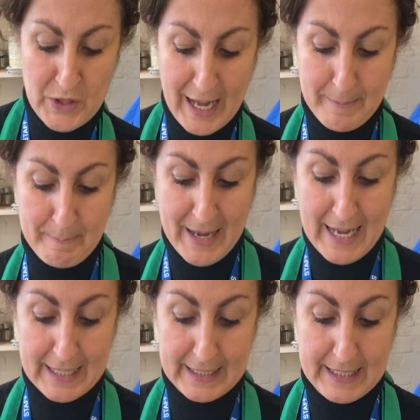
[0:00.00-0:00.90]
that
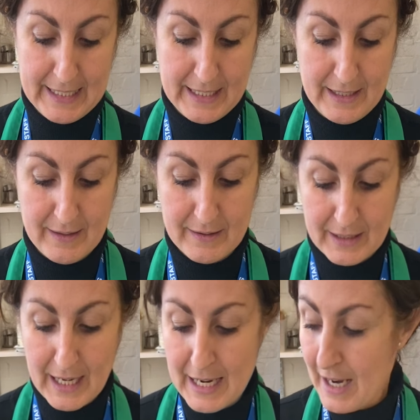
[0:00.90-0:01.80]
back
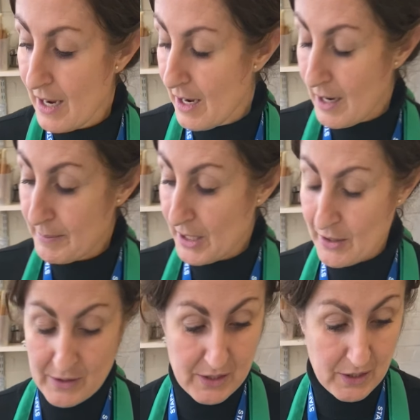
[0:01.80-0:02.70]
okay I'm
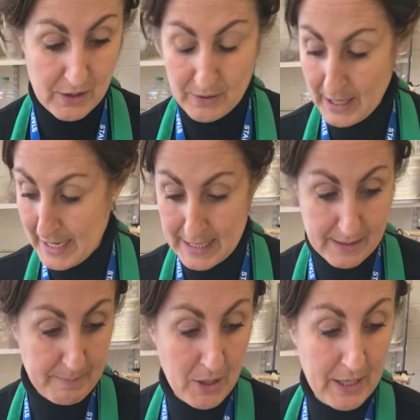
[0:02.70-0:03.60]
going to add
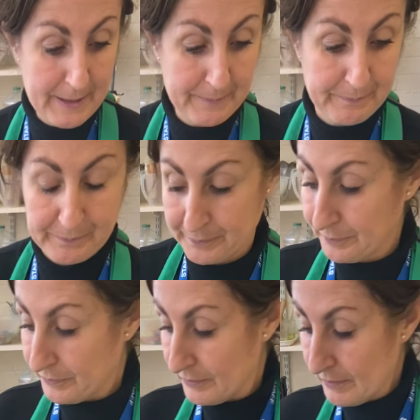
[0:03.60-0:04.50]
my
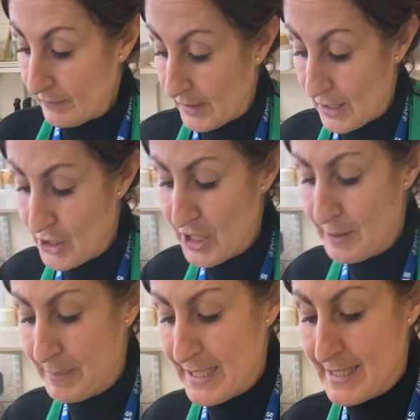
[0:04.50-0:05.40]

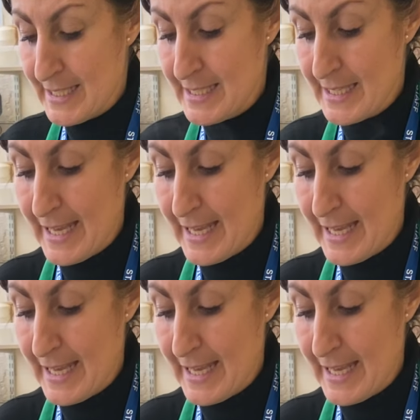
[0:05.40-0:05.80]
chickpeas into